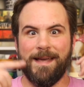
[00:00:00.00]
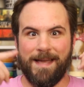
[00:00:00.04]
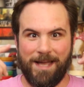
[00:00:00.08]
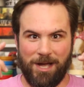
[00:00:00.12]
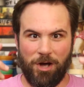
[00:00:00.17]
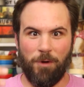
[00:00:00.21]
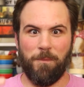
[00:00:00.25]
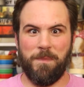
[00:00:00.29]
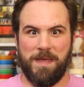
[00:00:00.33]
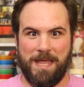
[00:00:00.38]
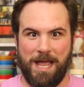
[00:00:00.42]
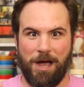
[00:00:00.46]

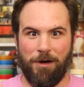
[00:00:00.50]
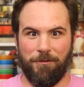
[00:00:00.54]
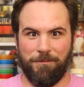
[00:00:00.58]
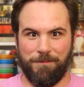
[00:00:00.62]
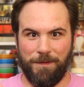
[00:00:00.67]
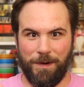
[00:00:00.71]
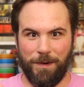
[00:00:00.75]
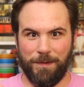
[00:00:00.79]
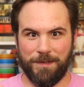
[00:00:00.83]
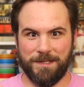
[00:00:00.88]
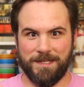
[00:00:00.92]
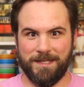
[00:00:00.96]
Help me out,
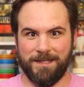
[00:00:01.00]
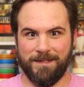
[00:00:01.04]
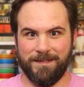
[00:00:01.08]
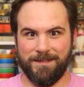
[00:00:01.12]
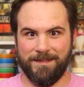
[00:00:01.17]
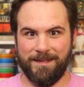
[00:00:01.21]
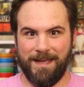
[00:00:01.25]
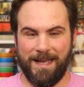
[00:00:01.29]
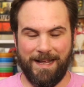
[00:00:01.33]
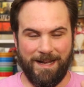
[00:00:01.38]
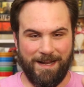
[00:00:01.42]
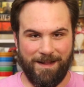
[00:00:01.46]
folks.
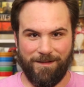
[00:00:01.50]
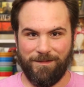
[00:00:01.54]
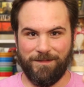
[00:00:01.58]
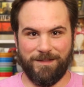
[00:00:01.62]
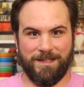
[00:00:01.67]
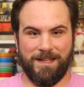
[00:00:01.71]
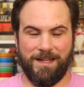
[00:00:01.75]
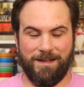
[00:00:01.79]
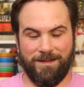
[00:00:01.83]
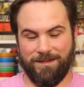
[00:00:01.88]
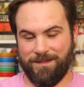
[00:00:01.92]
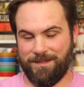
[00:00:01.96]
And in,
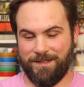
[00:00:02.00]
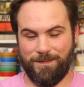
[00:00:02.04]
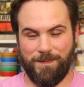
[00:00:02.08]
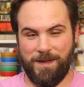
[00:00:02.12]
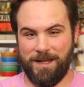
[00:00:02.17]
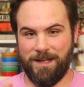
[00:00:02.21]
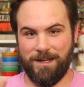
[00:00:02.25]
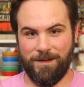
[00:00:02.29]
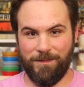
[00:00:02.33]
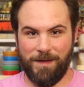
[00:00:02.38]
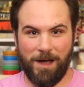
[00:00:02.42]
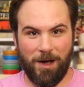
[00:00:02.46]
in
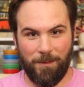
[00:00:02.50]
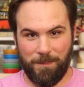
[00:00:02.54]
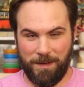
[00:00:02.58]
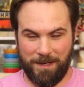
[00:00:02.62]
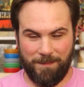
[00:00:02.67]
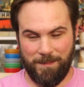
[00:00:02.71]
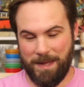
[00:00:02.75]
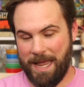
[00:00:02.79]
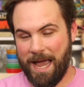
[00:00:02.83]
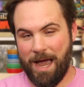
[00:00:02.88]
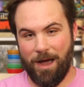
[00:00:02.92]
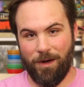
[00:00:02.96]
speaking of
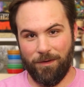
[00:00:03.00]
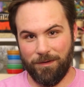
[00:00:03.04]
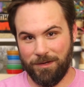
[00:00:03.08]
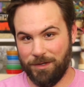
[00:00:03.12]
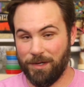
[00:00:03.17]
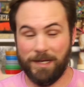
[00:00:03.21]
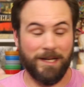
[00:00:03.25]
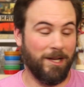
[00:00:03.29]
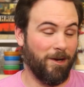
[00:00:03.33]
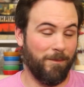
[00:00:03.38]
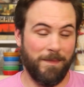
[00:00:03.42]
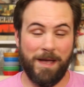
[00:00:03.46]
helping me out,
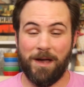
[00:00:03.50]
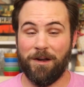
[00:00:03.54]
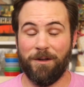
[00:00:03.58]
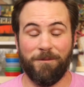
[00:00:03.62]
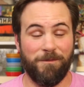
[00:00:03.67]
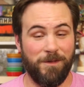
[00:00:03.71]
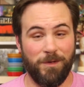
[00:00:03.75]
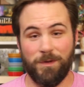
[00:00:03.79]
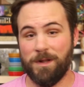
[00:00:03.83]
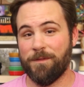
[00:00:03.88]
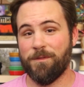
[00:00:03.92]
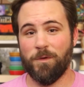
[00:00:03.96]
you can help me out in
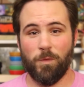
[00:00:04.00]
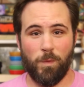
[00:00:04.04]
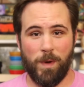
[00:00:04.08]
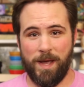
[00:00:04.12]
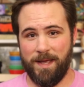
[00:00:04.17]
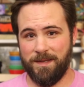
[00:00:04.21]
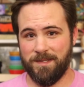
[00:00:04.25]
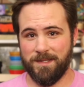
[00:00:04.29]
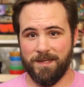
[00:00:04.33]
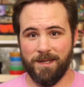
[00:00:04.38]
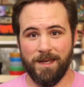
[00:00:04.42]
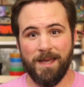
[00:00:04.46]
a few different
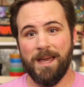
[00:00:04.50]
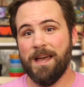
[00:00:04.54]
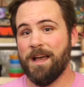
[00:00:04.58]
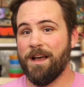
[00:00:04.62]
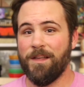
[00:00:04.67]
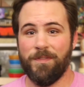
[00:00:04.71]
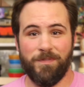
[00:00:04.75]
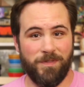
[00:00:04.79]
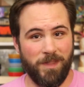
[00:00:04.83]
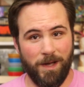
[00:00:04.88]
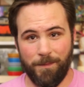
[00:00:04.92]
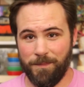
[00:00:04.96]
ways.
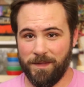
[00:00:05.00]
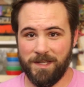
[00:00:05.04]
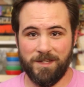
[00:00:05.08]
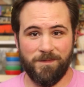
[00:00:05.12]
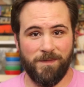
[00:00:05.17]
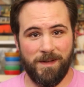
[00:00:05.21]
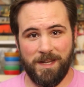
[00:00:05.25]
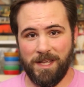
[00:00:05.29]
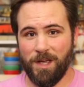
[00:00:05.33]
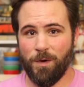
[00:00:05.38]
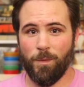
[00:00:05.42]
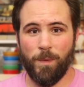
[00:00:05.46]
Thumb this
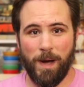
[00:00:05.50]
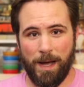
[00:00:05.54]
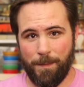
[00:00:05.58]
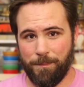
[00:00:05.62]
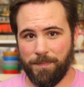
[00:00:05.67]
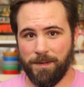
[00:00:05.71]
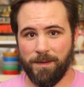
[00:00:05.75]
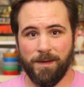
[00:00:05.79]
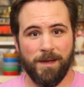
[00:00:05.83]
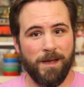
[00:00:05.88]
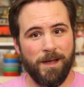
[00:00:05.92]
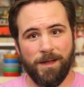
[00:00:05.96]
video
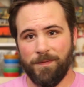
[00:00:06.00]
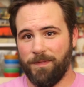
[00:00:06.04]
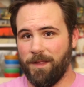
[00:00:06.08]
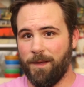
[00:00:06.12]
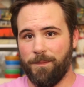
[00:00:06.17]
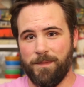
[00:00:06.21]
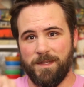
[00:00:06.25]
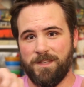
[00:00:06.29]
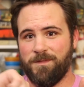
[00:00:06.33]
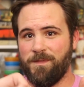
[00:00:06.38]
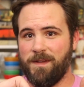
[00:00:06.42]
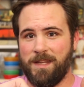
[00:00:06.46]
up,
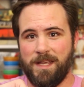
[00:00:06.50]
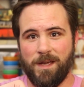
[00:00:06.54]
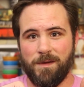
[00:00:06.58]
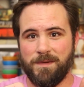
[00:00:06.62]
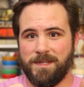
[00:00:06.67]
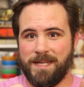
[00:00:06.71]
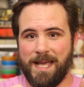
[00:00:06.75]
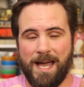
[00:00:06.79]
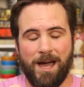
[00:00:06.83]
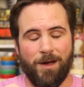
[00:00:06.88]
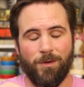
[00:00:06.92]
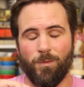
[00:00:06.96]
thumb this video
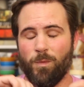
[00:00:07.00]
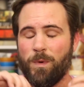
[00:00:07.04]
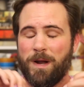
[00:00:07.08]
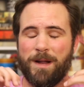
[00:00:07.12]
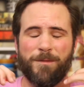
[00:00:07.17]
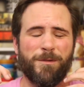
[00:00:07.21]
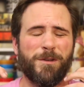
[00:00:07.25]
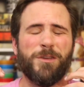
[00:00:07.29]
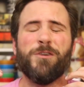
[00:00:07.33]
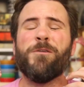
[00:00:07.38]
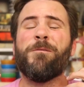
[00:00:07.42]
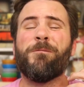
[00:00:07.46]
down.
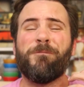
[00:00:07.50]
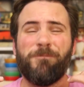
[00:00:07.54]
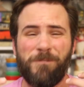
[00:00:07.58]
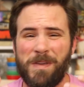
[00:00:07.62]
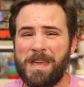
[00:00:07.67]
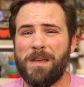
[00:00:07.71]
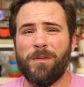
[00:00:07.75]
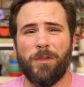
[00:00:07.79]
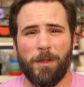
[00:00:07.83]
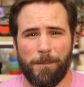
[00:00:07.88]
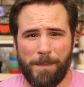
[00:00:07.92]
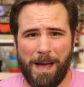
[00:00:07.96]
Whatever you
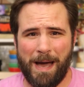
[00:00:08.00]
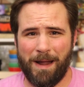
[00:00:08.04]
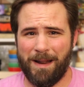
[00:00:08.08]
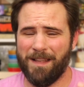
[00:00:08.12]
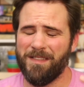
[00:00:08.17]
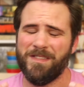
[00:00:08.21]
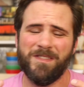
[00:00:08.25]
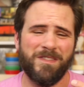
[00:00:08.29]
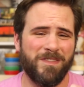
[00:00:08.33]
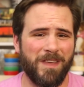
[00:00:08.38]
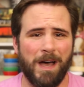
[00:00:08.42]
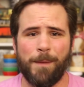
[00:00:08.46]
feel about
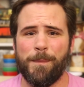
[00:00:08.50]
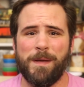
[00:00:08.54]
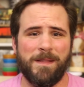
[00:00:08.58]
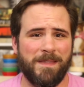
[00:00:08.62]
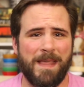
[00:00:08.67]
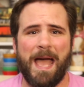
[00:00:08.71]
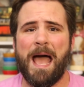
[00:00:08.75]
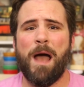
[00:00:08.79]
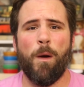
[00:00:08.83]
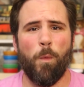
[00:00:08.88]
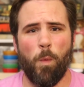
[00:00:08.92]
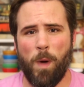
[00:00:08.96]
it, thumb it
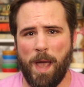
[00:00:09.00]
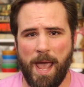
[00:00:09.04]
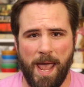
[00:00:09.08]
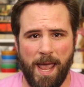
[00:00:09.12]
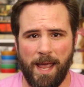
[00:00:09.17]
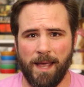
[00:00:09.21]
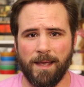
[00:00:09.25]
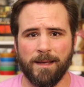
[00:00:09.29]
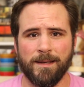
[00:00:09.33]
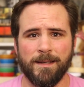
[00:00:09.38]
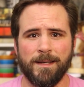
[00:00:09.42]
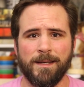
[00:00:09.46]
that
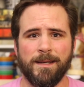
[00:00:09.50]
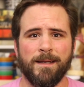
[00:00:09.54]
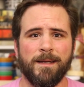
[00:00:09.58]
way.